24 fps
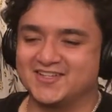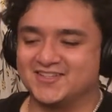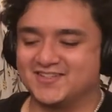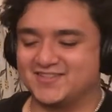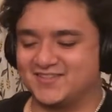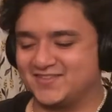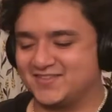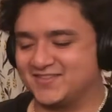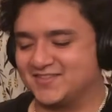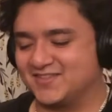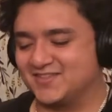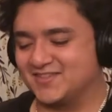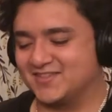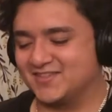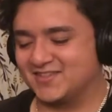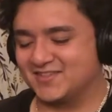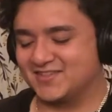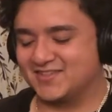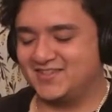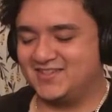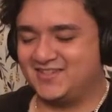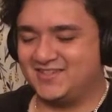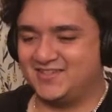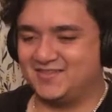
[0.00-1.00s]
Dude,
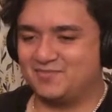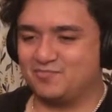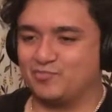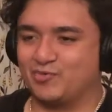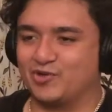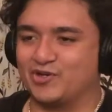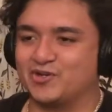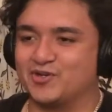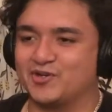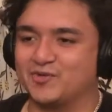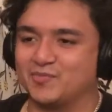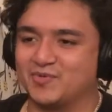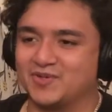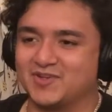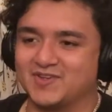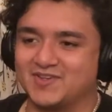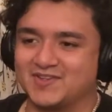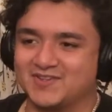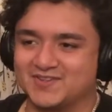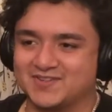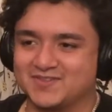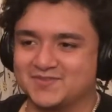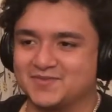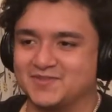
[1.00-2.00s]
butter your
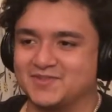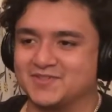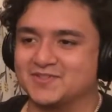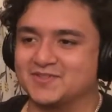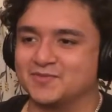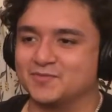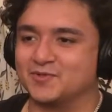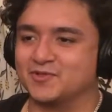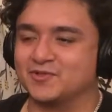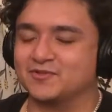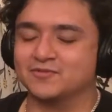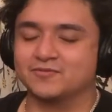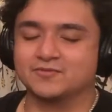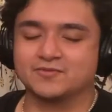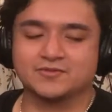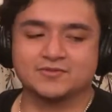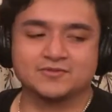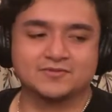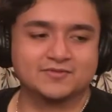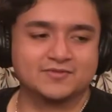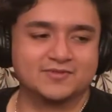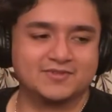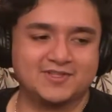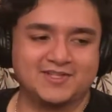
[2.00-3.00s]
pancakes. That's what I tell my
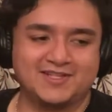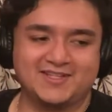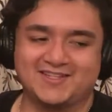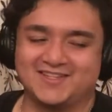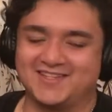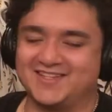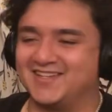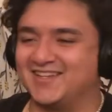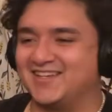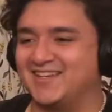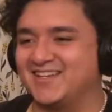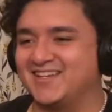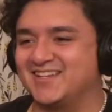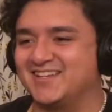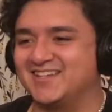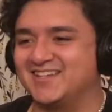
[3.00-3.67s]
girlfriend.